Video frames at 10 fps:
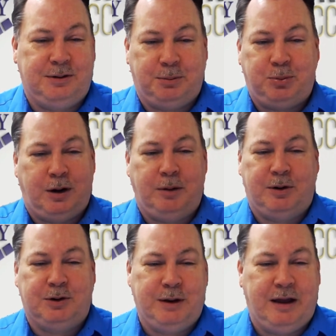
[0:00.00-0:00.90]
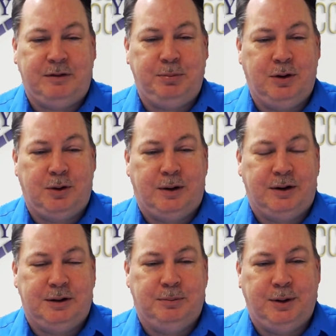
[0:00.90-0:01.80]
there are some parameters we have to put
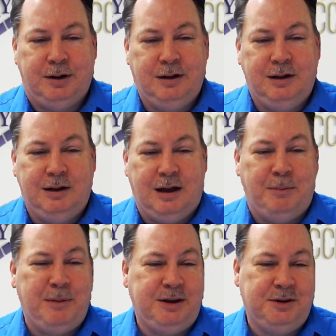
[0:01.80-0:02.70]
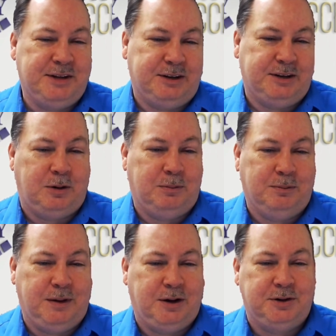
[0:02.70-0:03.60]
around it. But I may use that
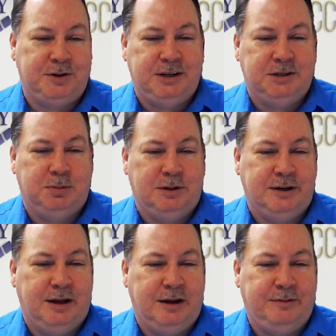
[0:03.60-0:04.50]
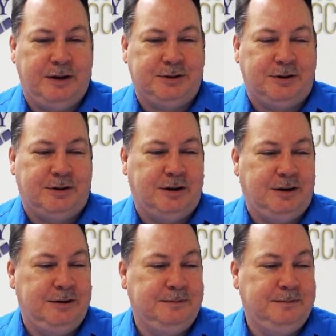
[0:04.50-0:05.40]
term interchangeably today, if that's all right.